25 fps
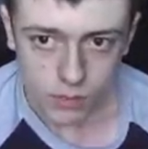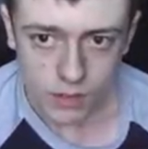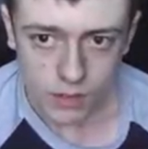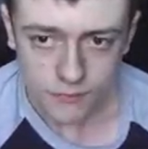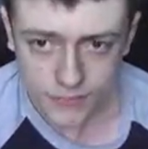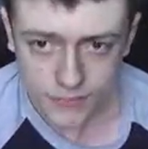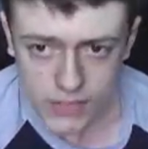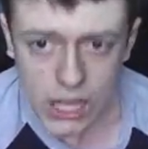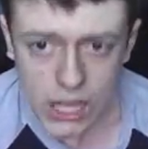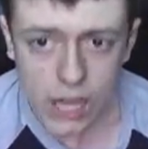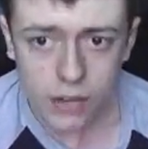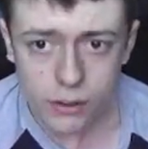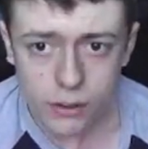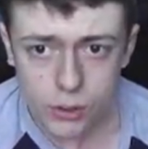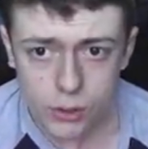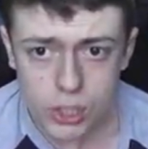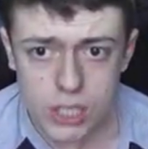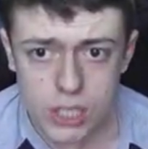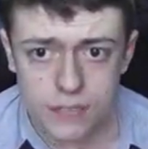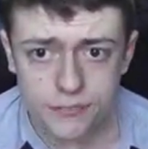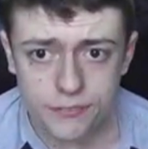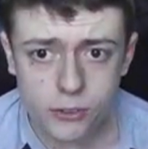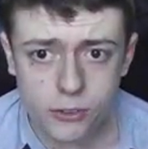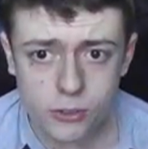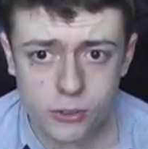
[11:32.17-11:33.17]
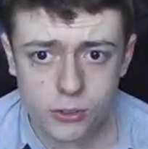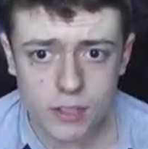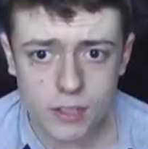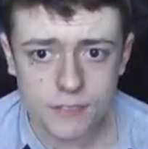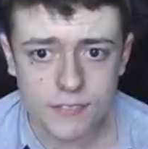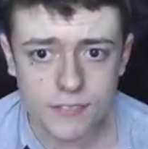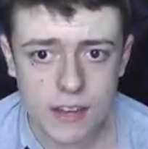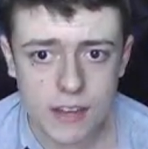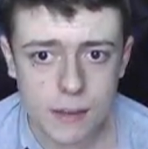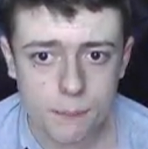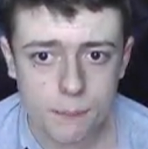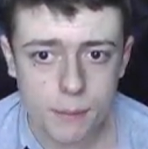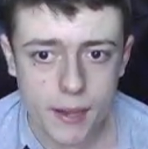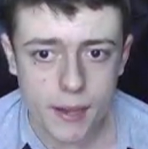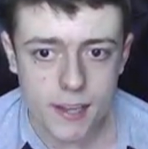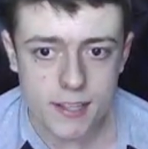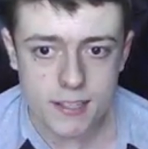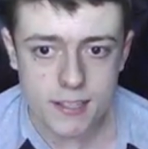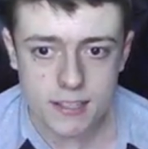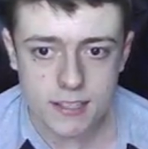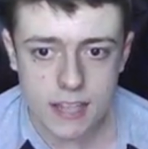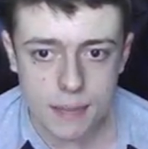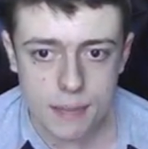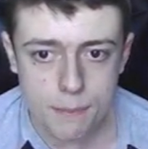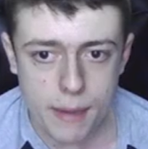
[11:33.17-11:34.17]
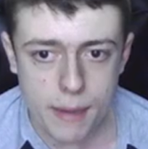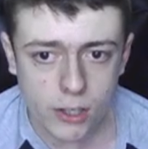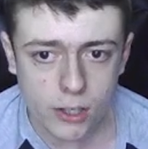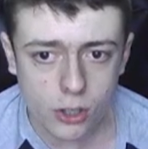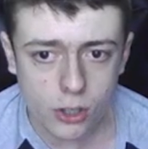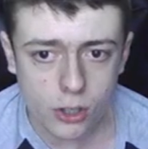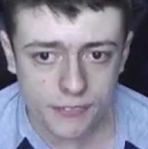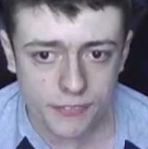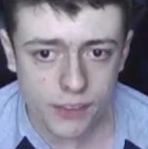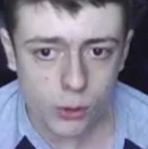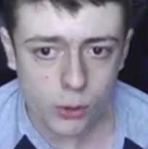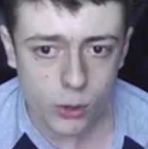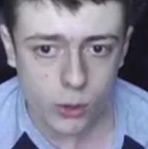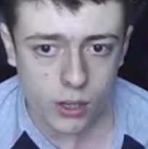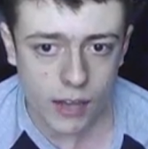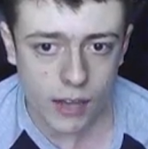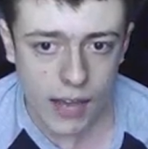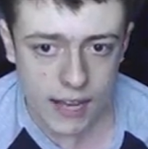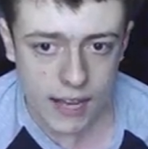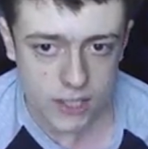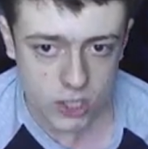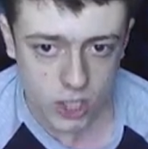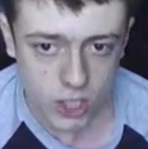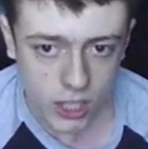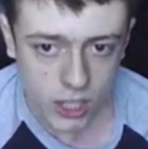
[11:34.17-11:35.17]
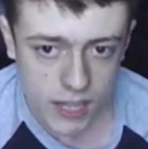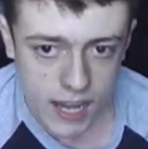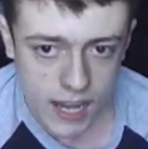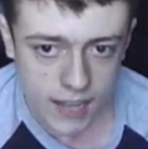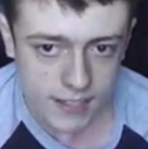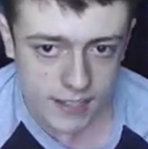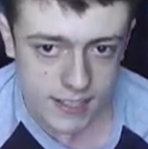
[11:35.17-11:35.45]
for the OG Fortnite fanbase, they may not feel as connected,